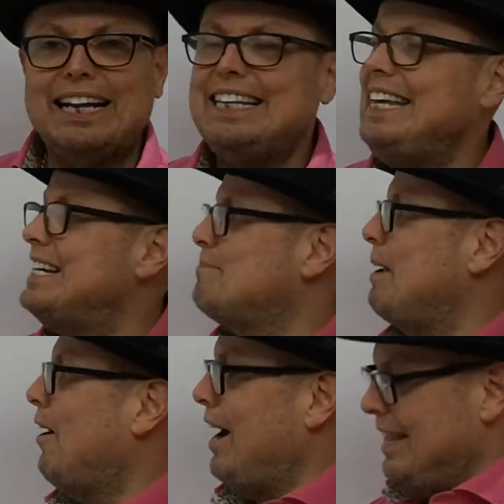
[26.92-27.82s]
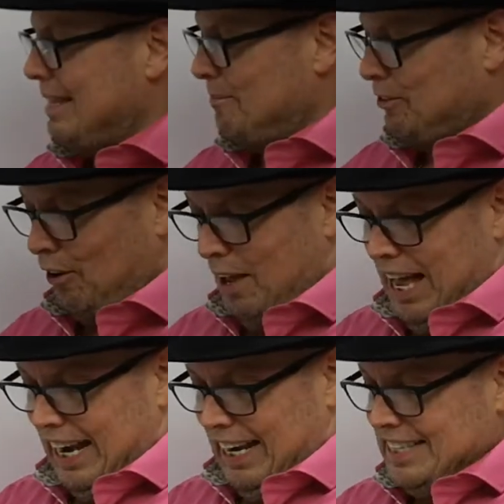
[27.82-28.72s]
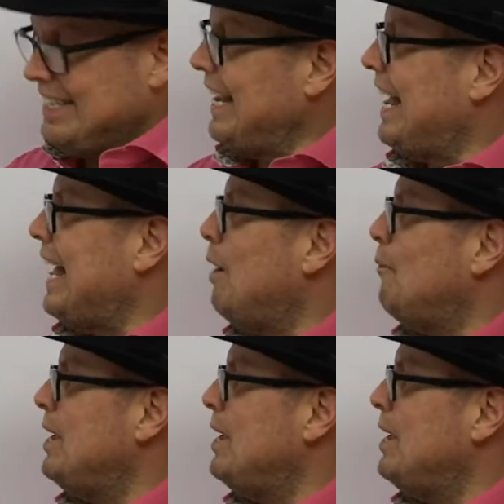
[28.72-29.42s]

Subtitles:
ideas behind them. So let's see how